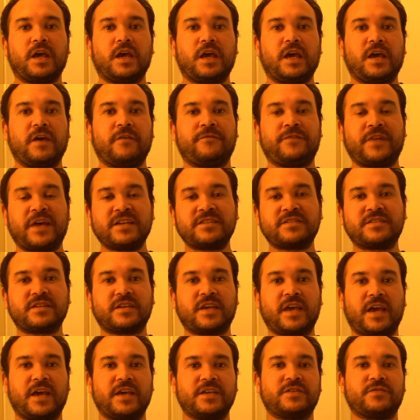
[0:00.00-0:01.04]
if that's the
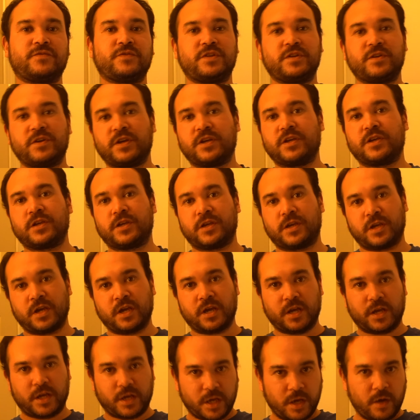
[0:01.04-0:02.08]
case, when you
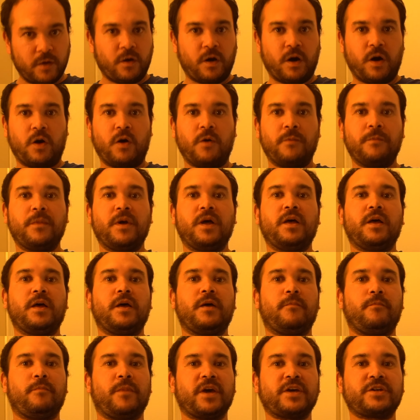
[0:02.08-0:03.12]
go home,
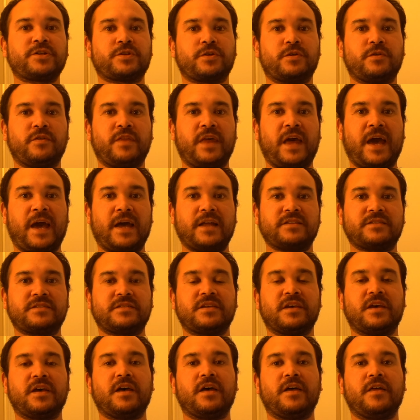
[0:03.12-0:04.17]
make sure that
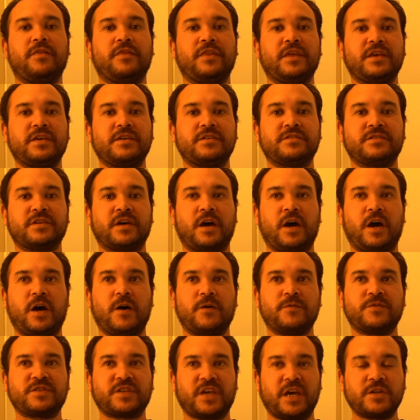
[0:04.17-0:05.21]
these
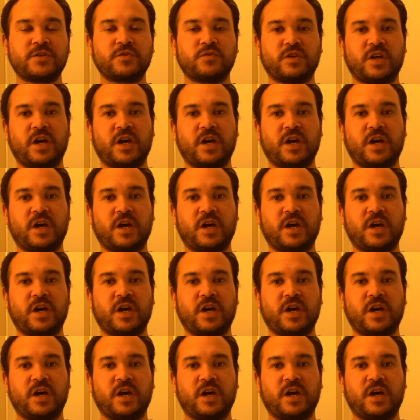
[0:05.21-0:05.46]
scheduled